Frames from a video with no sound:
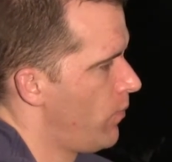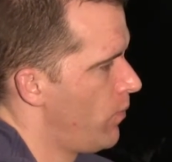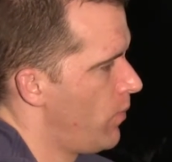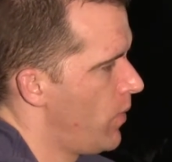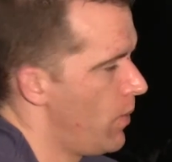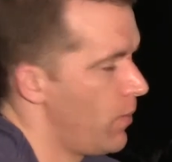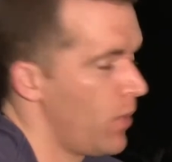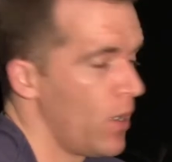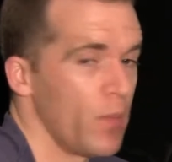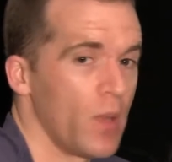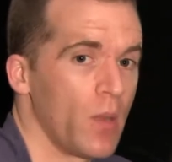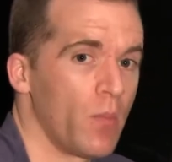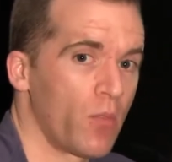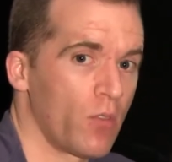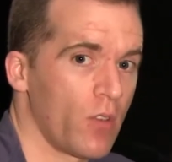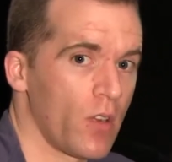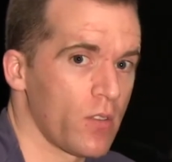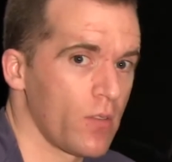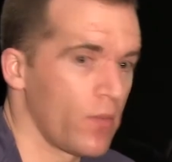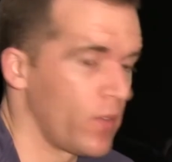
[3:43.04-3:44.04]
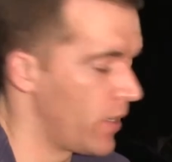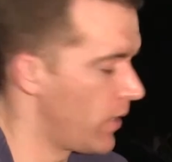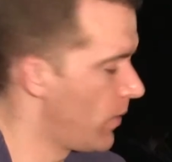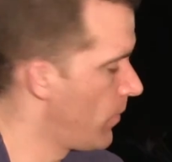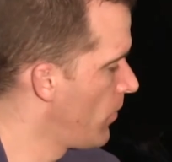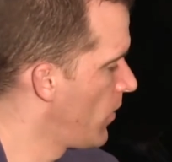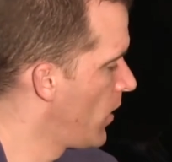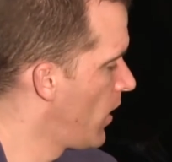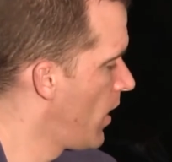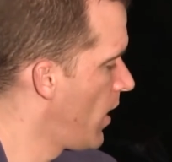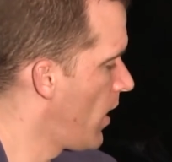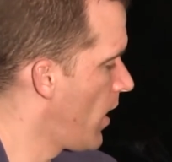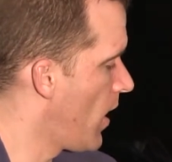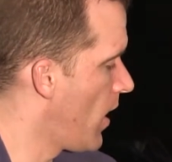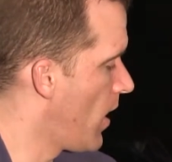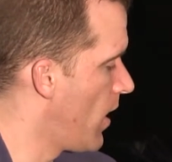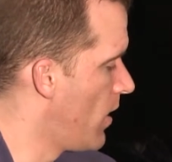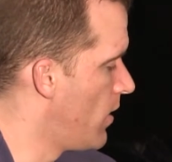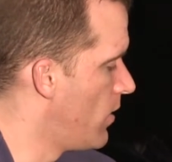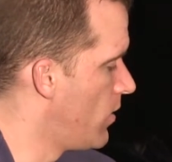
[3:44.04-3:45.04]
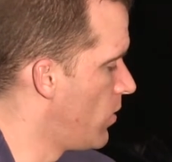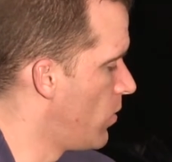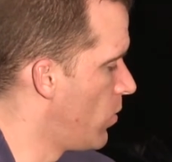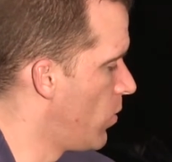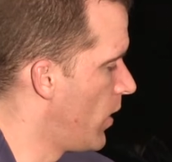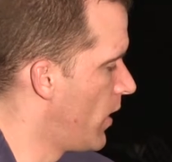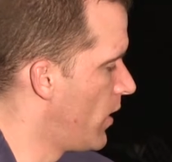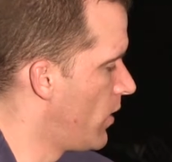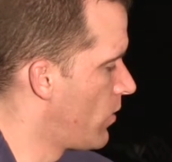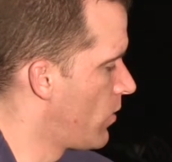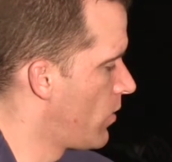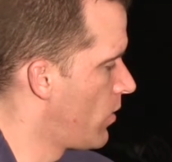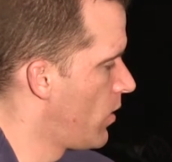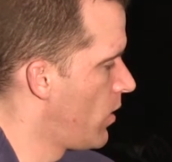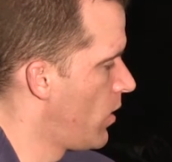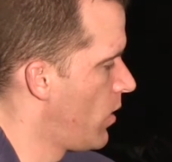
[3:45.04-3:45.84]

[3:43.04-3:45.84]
bit by bit progressively, and your weights